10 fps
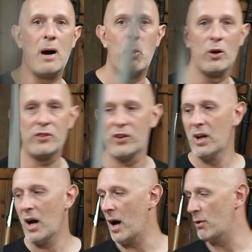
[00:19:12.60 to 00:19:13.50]
want
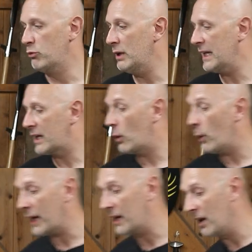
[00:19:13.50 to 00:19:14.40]
uh, really
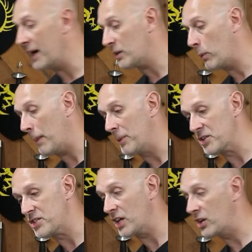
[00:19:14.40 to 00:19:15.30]
quick light
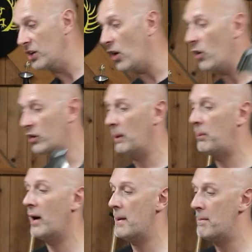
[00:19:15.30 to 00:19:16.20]
weapons that can occupy